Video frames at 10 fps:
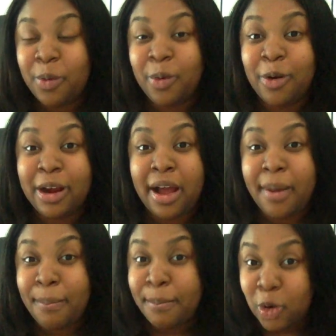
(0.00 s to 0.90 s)
or
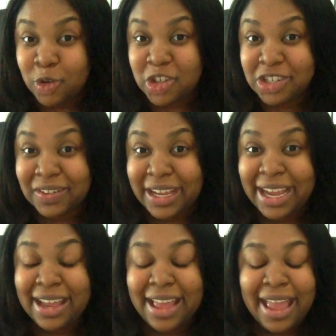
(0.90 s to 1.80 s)

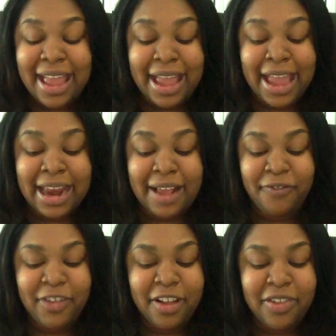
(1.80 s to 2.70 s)
emotionally. And I
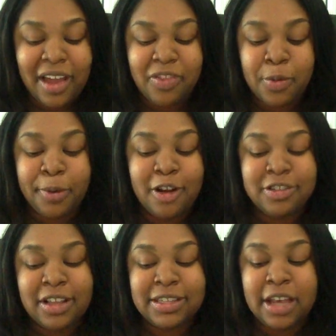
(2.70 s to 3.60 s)
feel that the
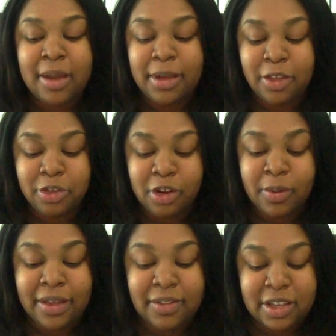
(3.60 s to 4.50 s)
person that's coming
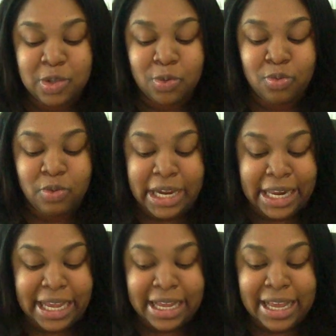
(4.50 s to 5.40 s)
through in this
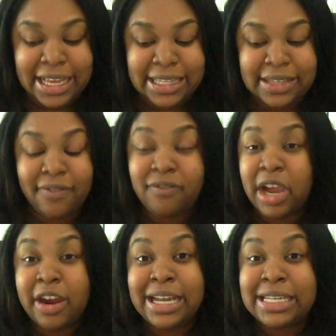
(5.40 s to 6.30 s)
reading is
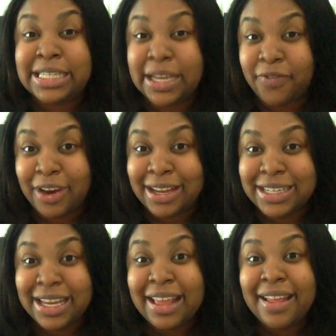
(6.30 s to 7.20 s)
very
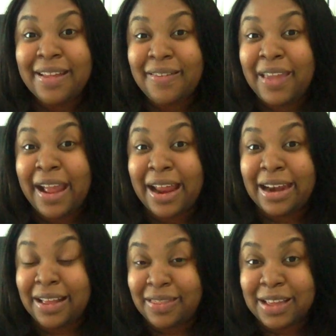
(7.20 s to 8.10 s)
different
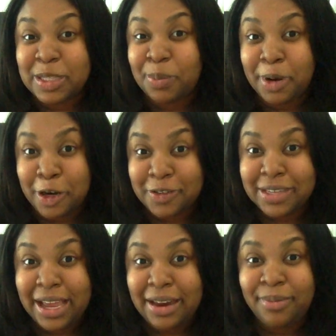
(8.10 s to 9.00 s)
than this
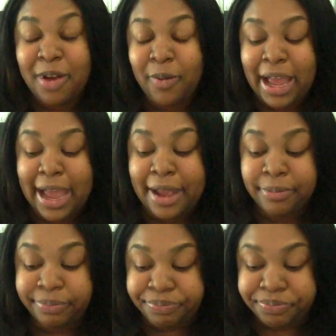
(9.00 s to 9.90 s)
person,
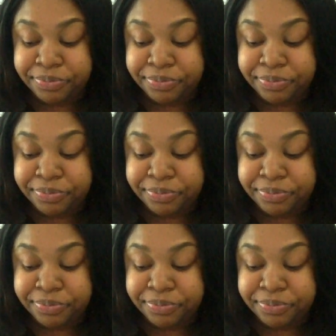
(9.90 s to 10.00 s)
okay?